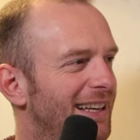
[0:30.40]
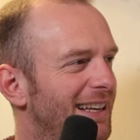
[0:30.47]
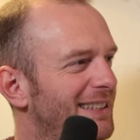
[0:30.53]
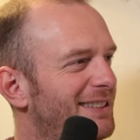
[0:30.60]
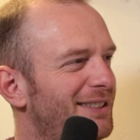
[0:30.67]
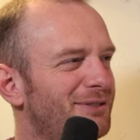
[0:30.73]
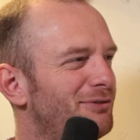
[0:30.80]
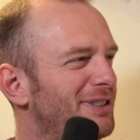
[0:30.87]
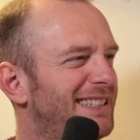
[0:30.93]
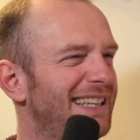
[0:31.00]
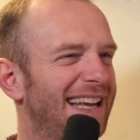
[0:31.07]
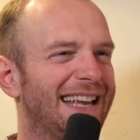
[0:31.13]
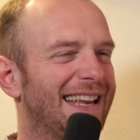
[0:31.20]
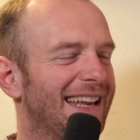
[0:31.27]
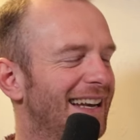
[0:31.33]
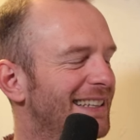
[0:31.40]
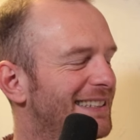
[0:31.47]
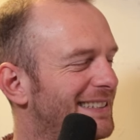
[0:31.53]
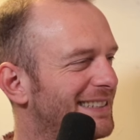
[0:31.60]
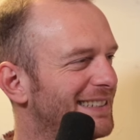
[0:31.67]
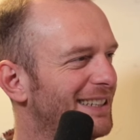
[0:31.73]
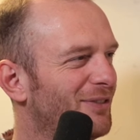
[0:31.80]
It's
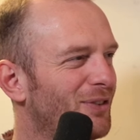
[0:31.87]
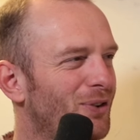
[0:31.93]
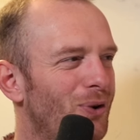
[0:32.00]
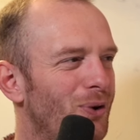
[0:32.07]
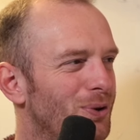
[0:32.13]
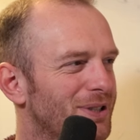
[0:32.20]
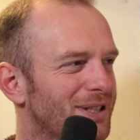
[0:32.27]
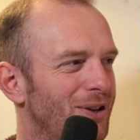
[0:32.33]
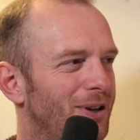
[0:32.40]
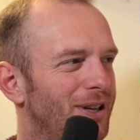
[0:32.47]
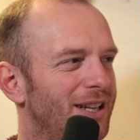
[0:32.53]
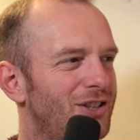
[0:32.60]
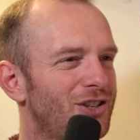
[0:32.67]
ridiculous. Of course not.